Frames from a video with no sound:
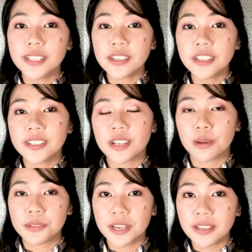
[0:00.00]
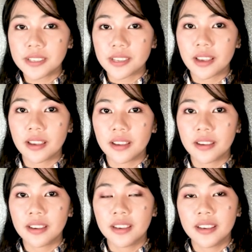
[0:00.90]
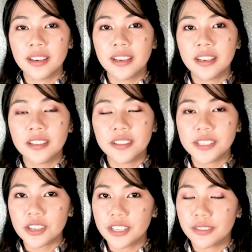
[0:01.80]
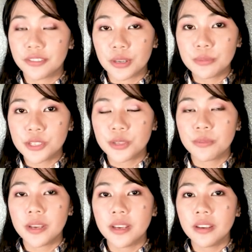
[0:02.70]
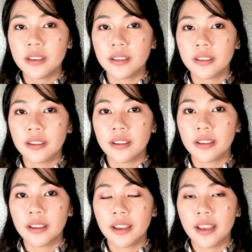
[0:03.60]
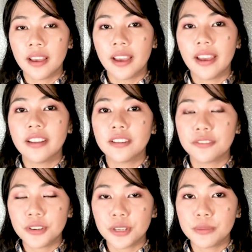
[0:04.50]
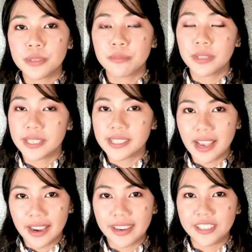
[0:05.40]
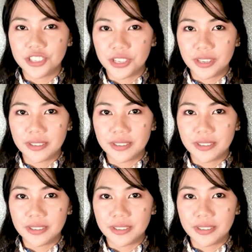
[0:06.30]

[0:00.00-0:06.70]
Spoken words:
these are the subjects, these are the verbs to be, and the verbs plus ing.